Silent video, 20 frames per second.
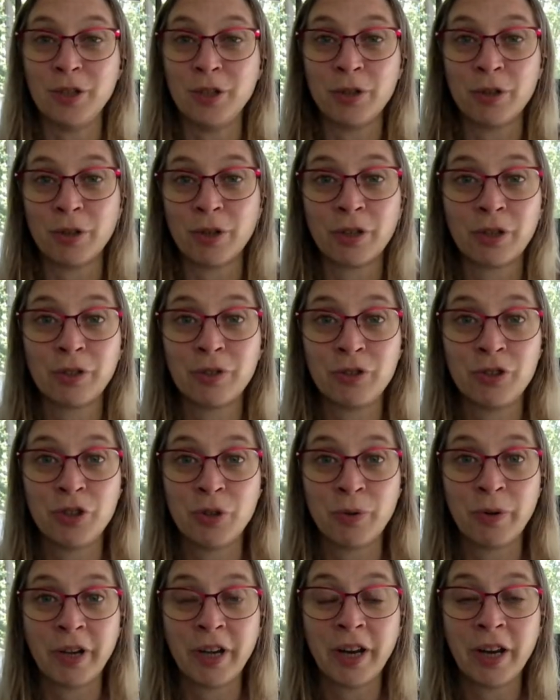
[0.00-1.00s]
you're
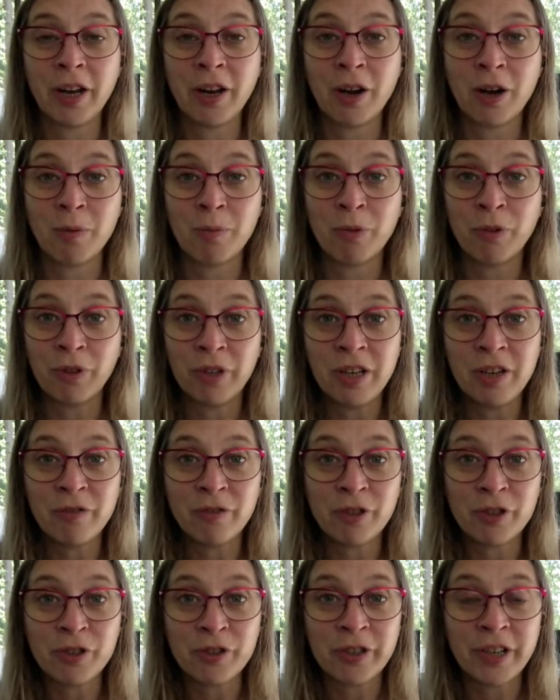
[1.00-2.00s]
joining our
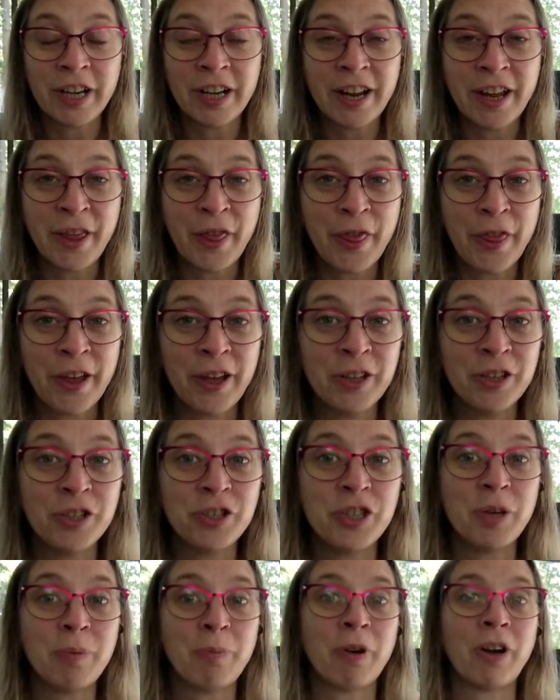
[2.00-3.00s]
Believe Retreat
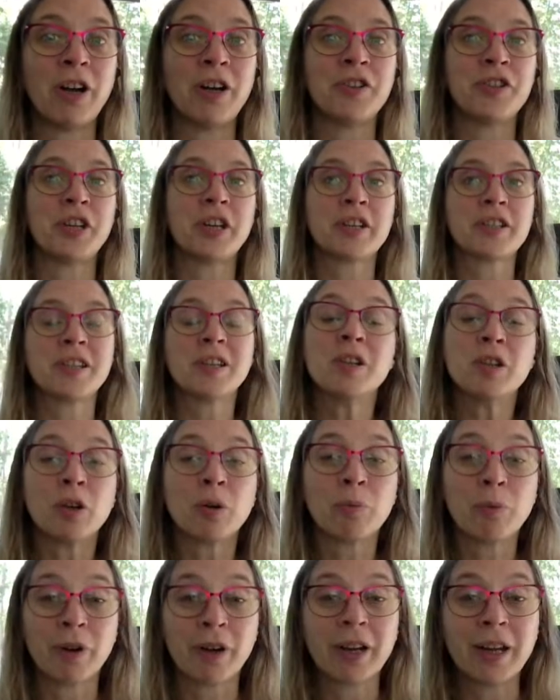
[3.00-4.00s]
anthology project and
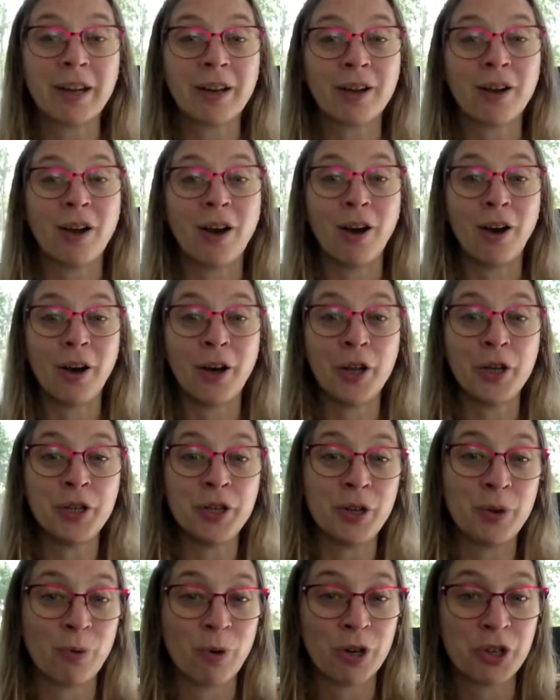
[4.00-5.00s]
you're working
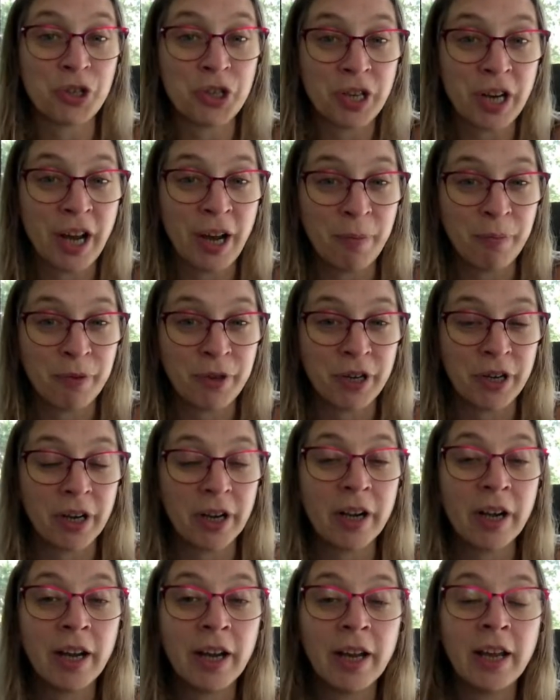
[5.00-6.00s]
on your
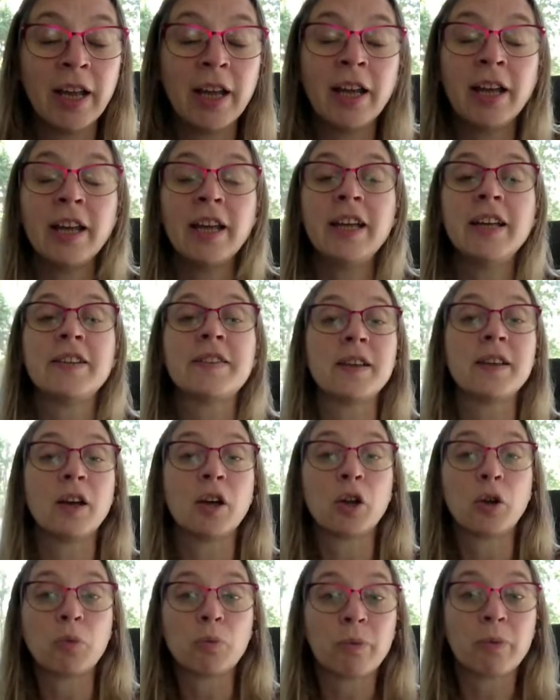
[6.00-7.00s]
chapter. It's a
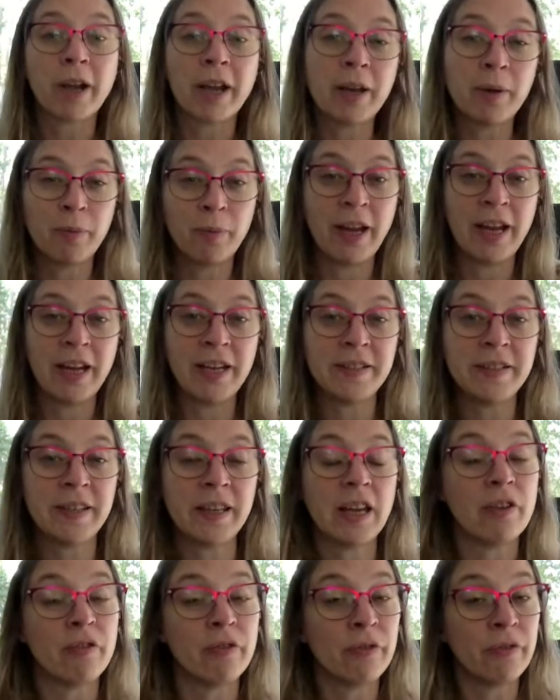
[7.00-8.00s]
great way to
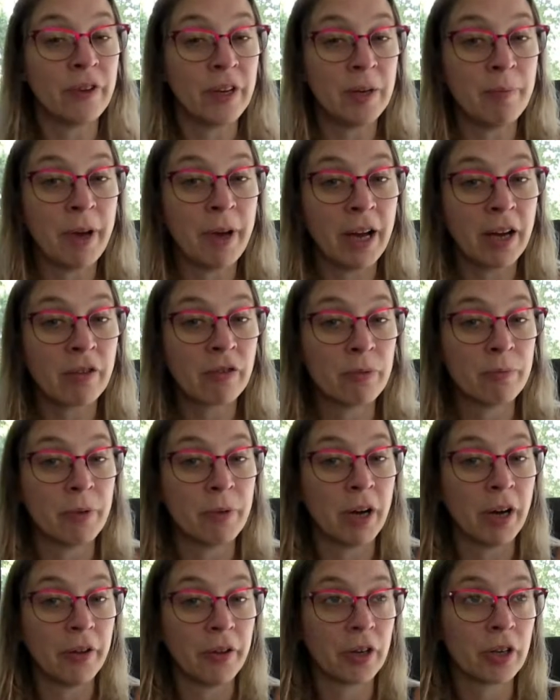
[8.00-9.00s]
get feedback
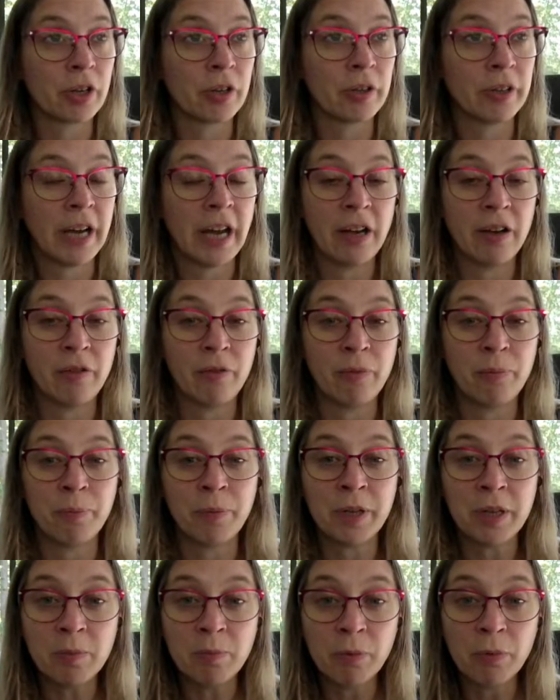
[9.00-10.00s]
from other creative
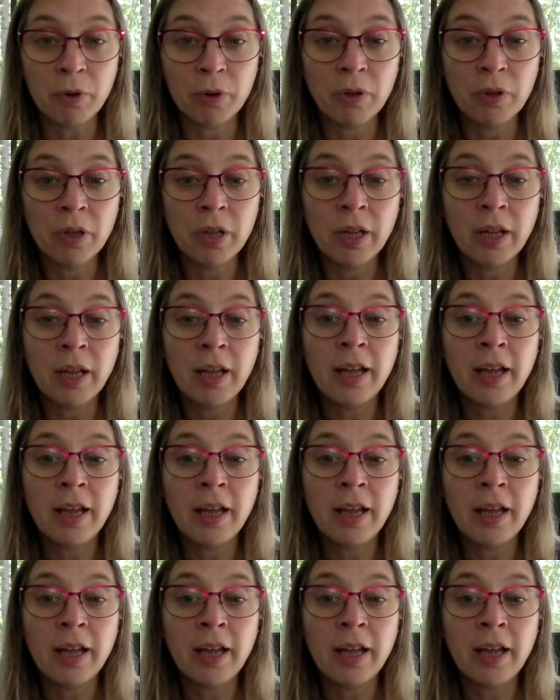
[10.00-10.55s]
people,